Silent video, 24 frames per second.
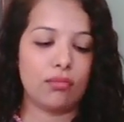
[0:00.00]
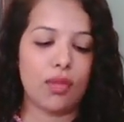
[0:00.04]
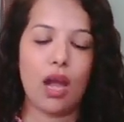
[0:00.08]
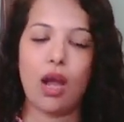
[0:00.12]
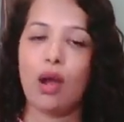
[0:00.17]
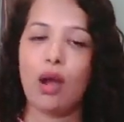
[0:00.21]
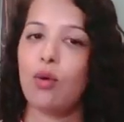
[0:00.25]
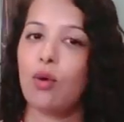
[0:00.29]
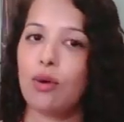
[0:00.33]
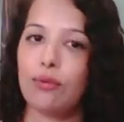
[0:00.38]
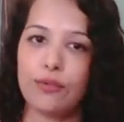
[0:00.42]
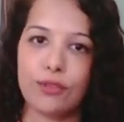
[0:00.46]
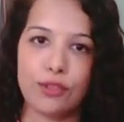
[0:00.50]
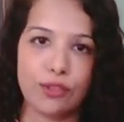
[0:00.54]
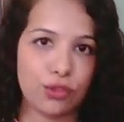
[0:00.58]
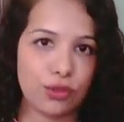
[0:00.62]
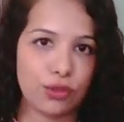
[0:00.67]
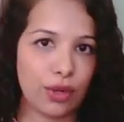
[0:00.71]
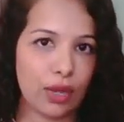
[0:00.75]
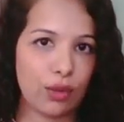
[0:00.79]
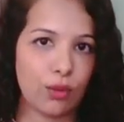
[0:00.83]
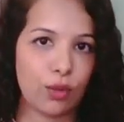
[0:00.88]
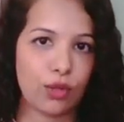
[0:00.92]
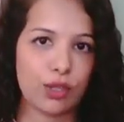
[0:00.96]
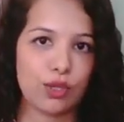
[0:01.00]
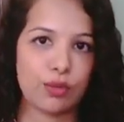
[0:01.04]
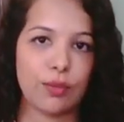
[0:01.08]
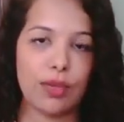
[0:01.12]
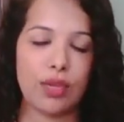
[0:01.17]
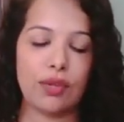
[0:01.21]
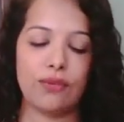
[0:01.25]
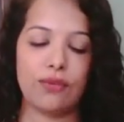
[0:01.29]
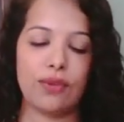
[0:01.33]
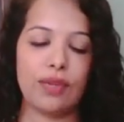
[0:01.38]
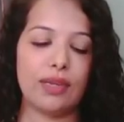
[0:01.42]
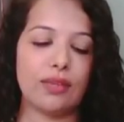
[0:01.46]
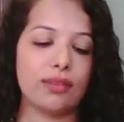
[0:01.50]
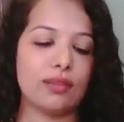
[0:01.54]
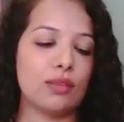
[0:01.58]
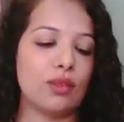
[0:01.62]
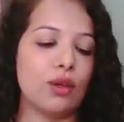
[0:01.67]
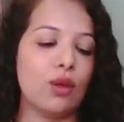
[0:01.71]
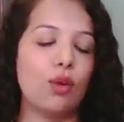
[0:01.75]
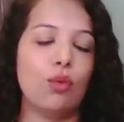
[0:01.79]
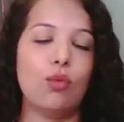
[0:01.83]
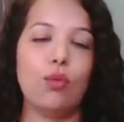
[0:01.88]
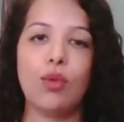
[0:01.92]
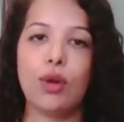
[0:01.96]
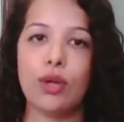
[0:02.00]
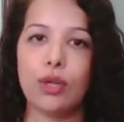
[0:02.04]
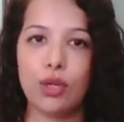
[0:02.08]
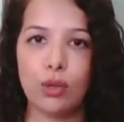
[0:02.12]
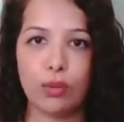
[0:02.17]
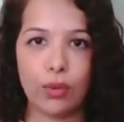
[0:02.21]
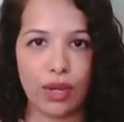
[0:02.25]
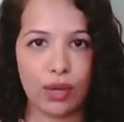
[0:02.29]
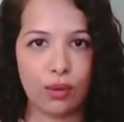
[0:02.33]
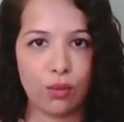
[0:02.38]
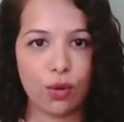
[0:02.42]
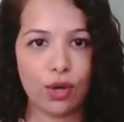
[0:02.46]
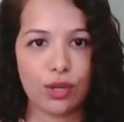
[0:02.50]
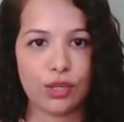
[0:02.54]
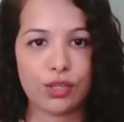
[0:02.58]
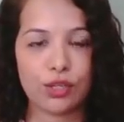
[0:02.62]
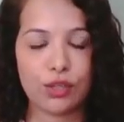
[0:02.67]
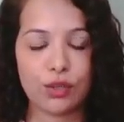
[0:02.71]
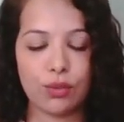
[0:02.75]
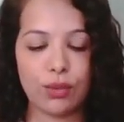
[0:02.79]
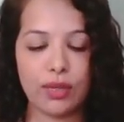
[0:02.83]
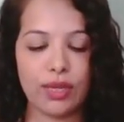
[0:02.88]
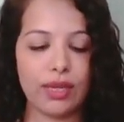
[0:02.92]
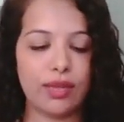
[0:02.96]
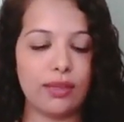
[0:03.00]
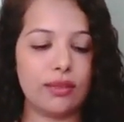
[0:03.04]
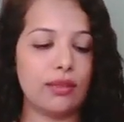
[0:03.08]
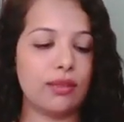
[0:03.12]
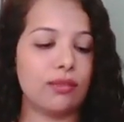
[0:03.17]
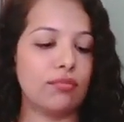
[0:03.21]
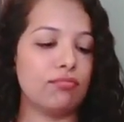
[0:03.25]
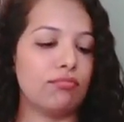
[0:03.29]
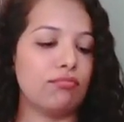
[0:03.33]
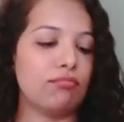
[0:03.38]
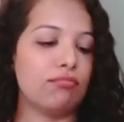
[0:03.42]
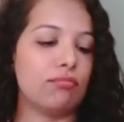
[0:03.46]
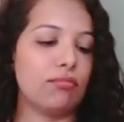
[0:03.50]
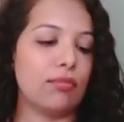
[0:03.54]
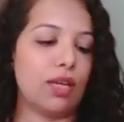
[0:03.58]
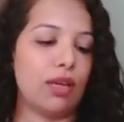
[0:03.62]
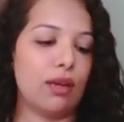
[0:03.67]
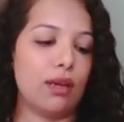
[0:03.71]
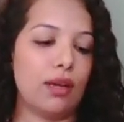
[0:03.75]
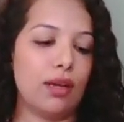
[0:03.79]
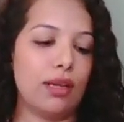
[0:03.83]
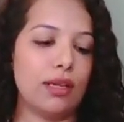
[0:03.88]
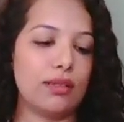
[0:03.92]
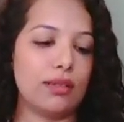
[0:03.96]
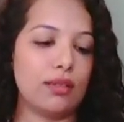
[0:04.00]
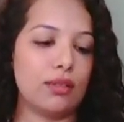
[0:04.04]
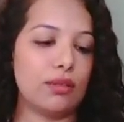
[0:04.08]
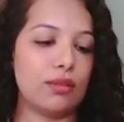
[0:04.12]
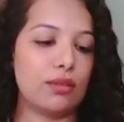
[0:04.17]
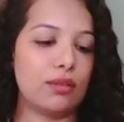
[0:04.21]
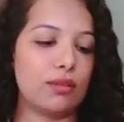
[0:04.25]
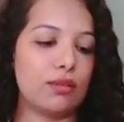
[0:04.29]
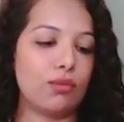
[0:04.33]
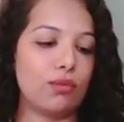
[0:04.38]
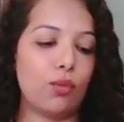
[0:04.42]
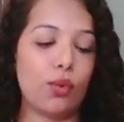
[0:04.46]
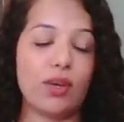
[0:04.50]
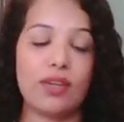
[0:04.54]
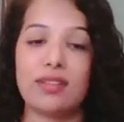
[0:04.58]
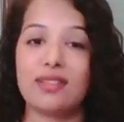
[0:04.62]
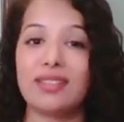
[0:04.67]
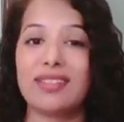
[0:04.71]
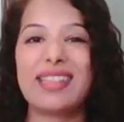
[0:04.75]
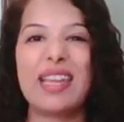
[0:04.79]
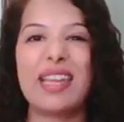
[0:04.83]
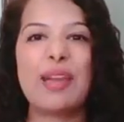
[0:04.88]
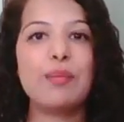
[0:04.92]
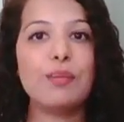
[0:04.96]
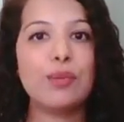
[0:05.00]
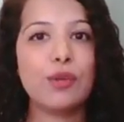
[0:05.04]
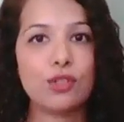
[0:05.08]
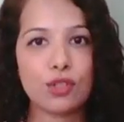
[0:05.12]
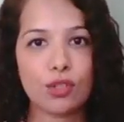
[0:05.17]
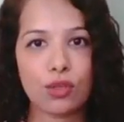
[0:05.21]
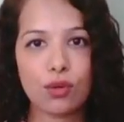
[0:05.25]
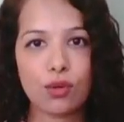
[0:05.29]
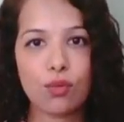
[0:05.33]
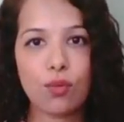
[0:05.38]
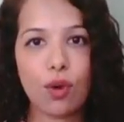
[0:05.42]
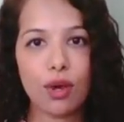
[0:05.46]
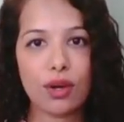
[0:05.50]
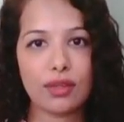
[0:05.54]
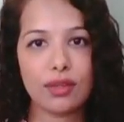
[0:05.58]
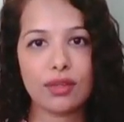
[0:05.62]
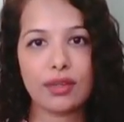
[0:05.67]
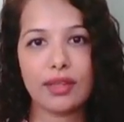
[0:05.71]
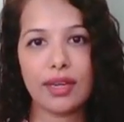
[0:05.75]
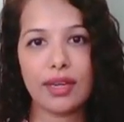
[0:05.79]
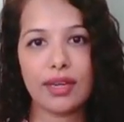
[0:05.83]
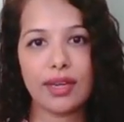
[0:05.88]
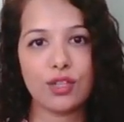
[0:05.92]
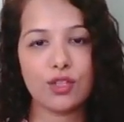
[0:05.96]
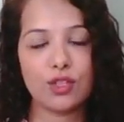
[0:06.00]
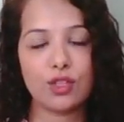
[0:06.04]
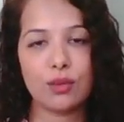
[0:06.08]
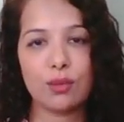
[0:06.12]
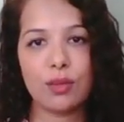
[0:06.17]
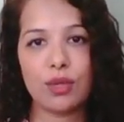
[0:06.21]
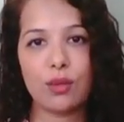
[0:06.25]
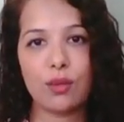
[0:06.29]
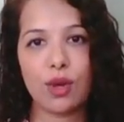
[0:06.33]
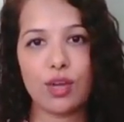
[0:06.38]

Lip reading: How often should I wash my face? What do I wash with? What is the temperature of water that I should be